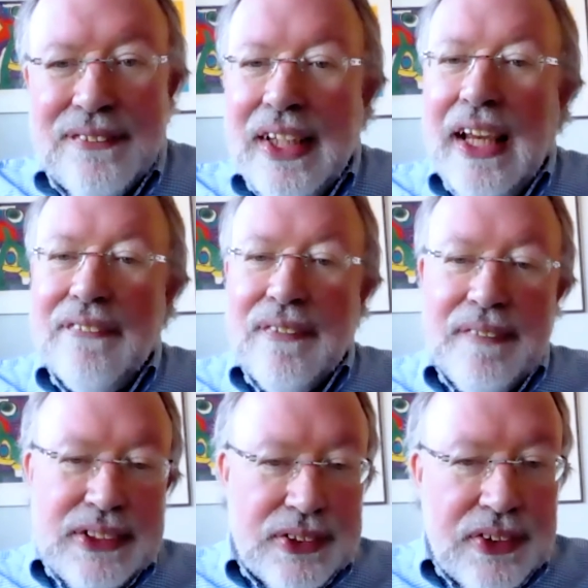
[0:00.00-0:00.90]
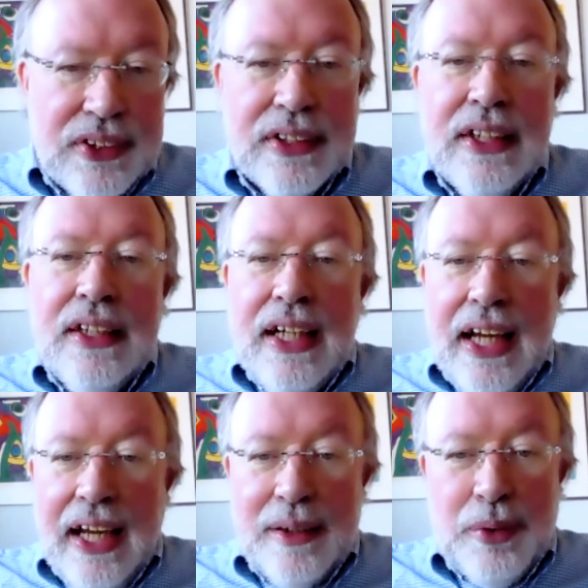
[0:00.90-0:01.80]
We have a mature
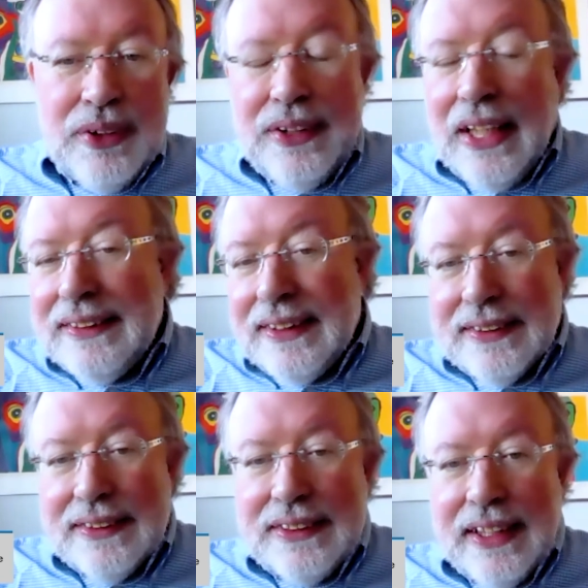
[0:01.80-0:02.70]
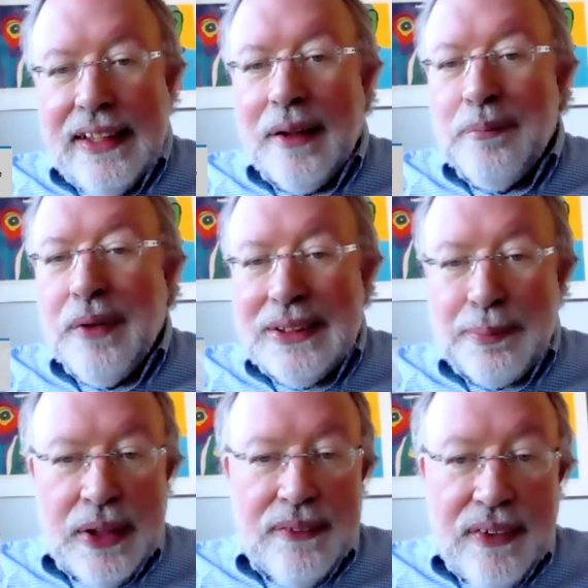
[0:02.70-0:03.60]
animal that doesn't shed that much,
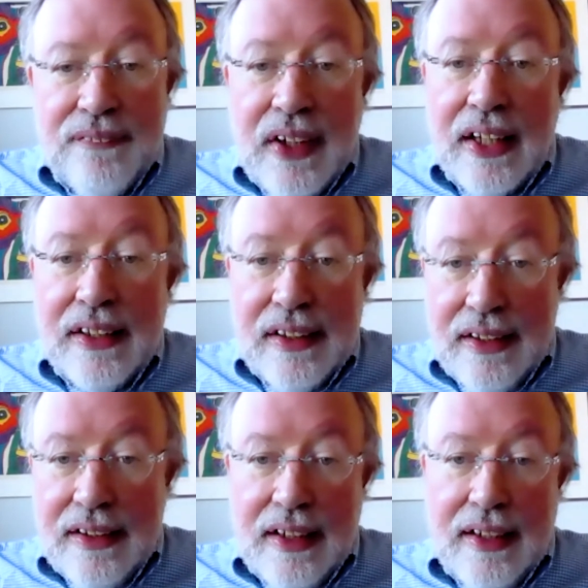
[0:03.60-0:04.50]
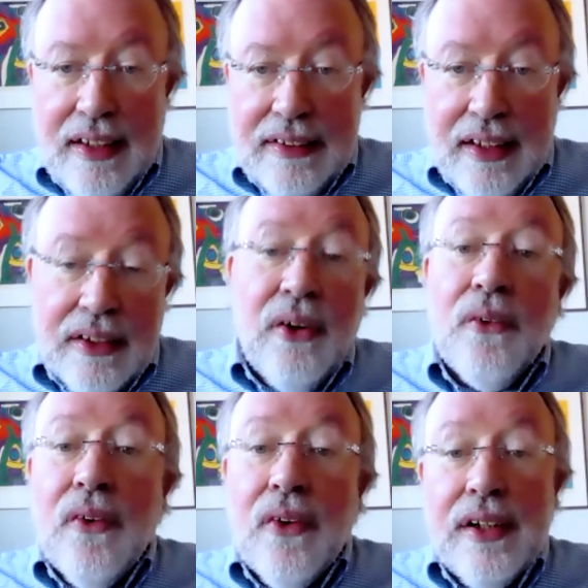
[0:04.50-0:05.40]
but we've got a
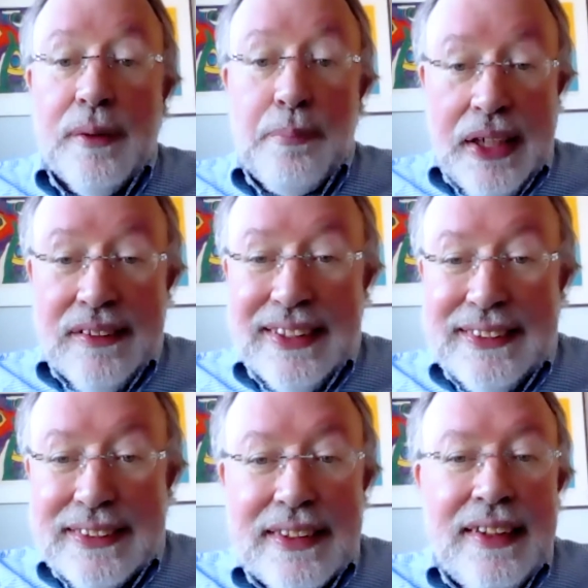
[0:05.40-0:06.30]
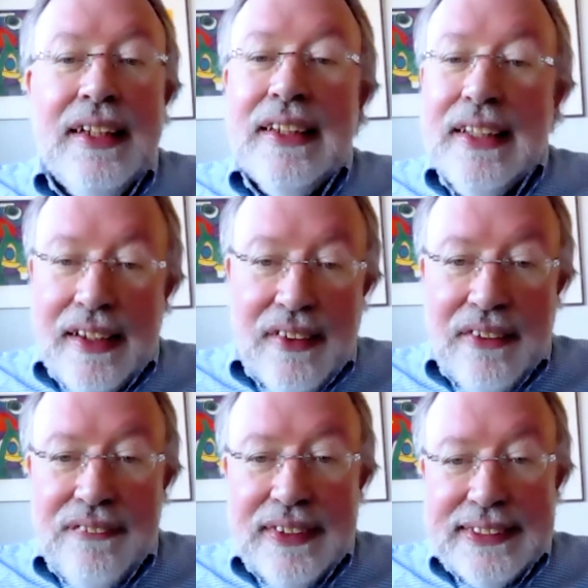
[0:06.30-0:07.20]
cohort of piglets that are
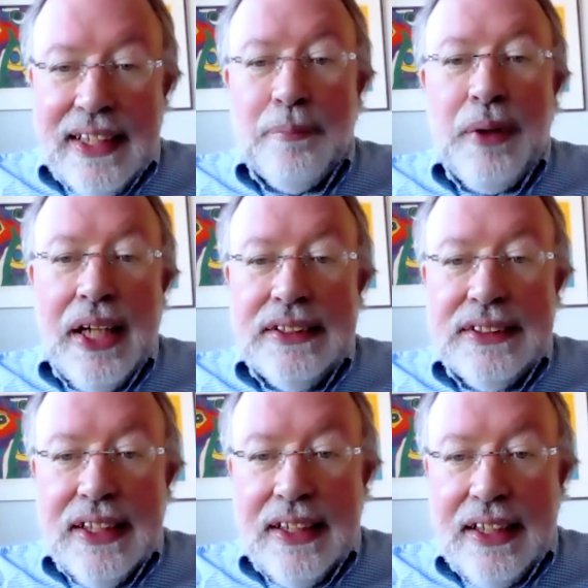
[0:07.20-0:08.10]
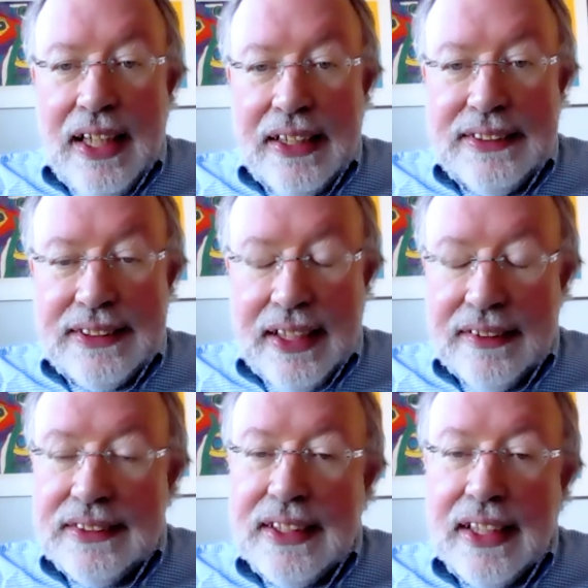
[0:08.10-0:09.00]
of the same age and
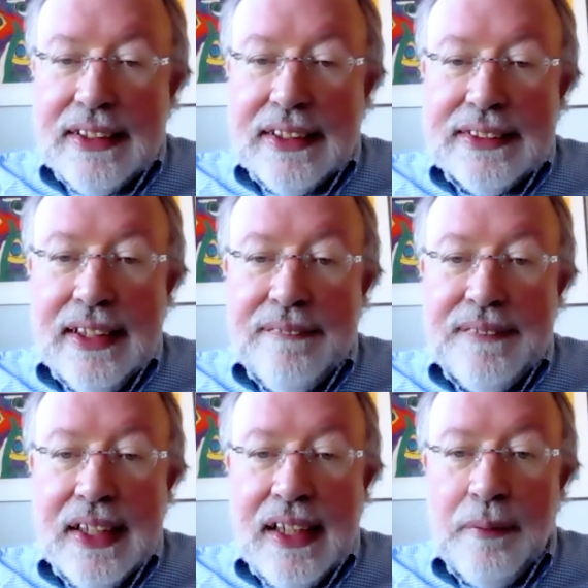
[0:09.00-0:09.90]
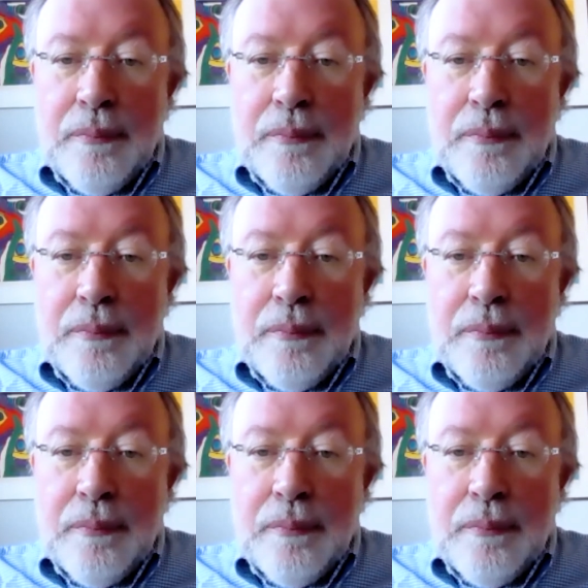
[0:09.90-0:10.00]
challenged at the same time